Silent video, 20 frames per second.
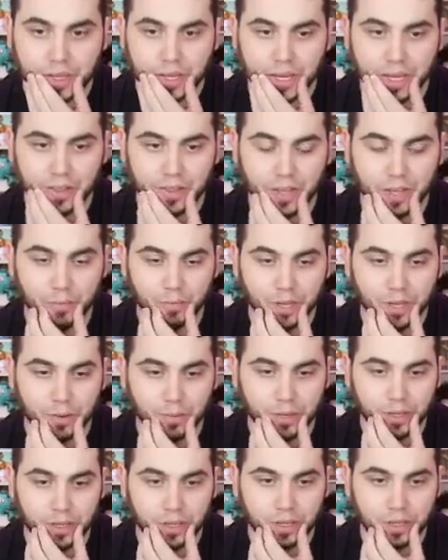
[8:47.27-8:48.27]
And then
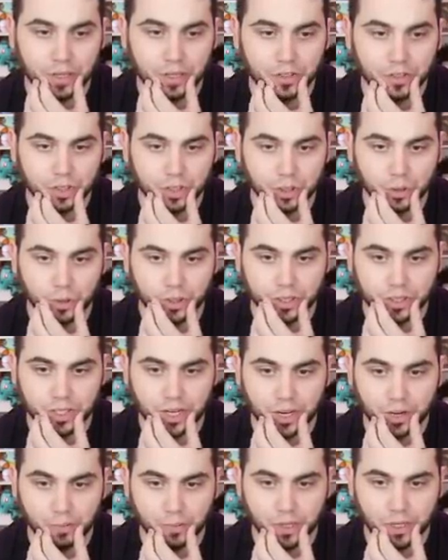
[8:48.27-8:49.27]
maybe he's going to quick
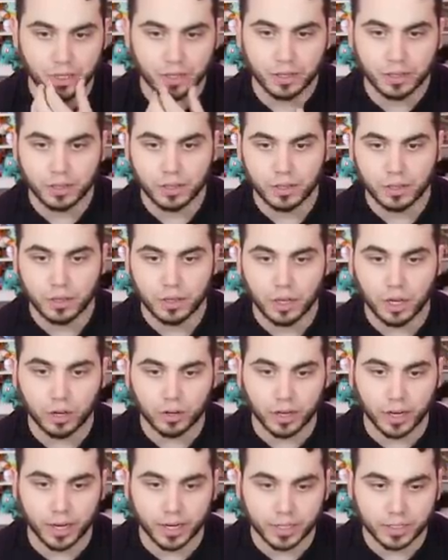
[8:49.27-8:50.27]
attack me.
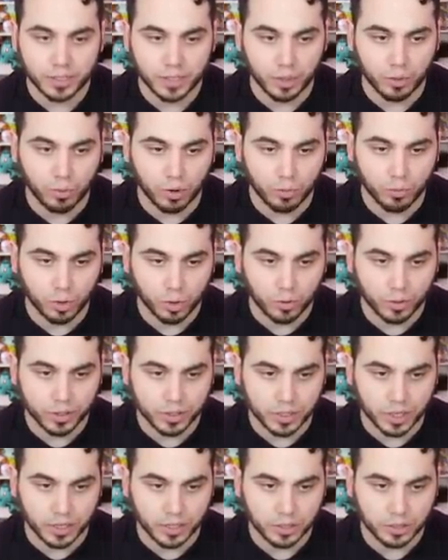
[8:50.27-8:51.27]
Okay, I can take one more quick
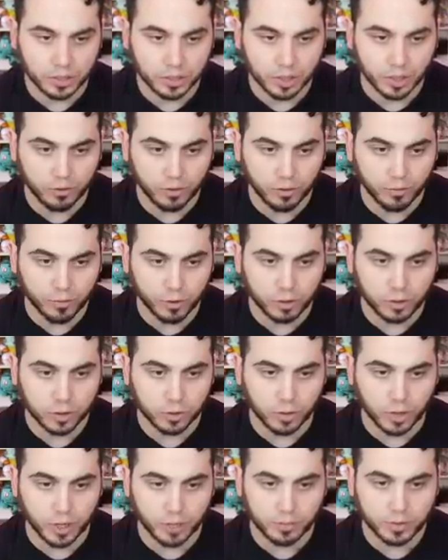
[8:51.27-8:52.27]
attack. So let's go for Fury
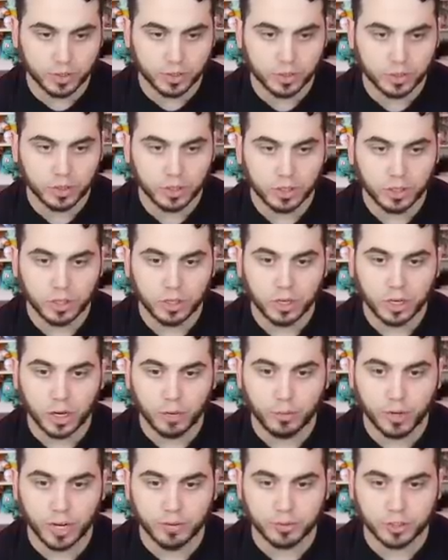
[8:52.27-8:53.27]
Swipes. I'm
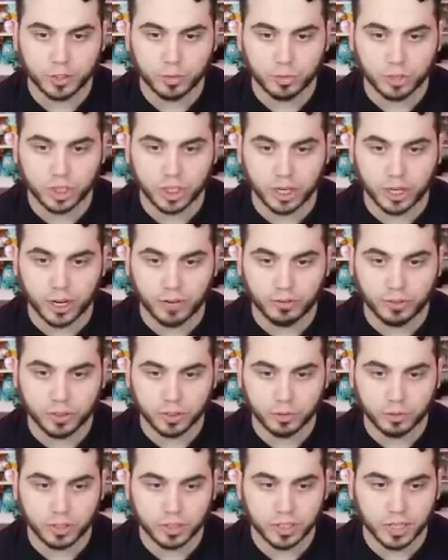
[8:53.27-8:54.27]
going to have to switch out after this
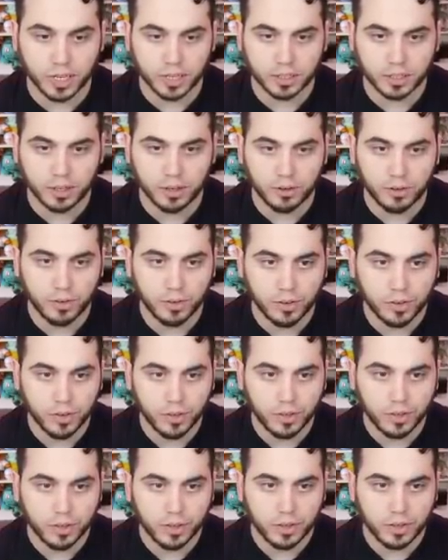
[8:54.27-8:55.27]
quick attack, though.
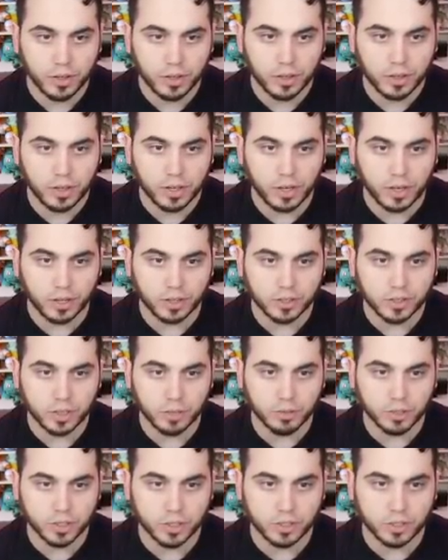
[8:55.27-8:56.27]
And let's see how
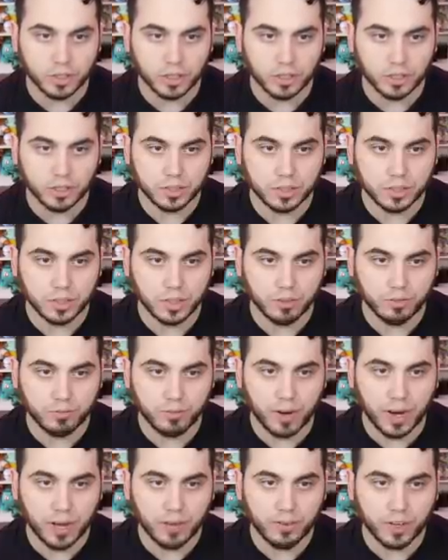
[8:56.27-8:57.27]
much this does. A
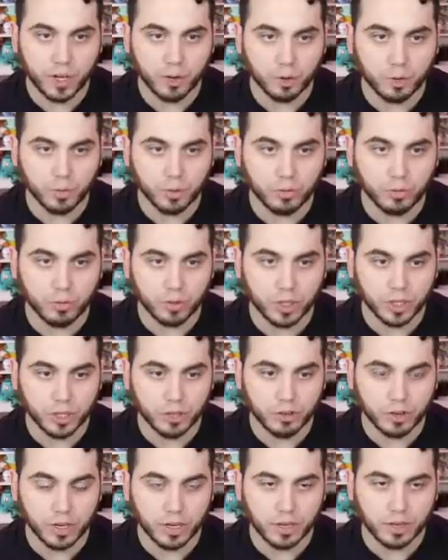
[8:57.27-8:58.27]
five hit would be really
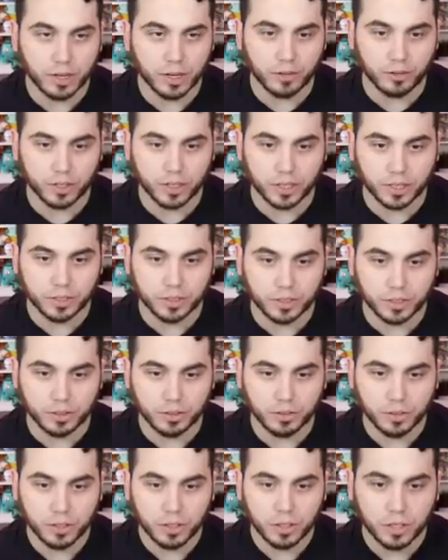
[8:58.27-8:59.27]
great. I only get two.
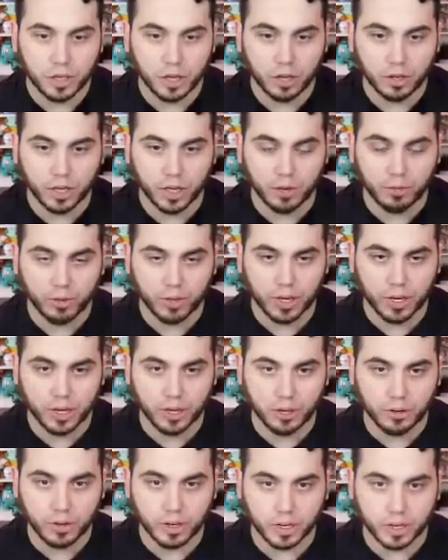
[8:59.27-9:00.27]
Okay, well then I
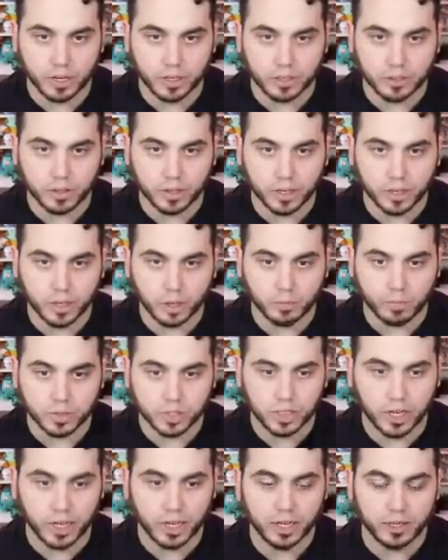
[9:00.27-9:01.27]
know what I gotta do. I gotta go
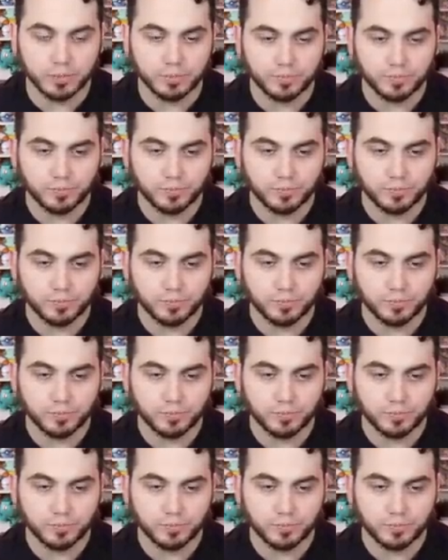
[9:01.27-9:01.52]
Poseidon.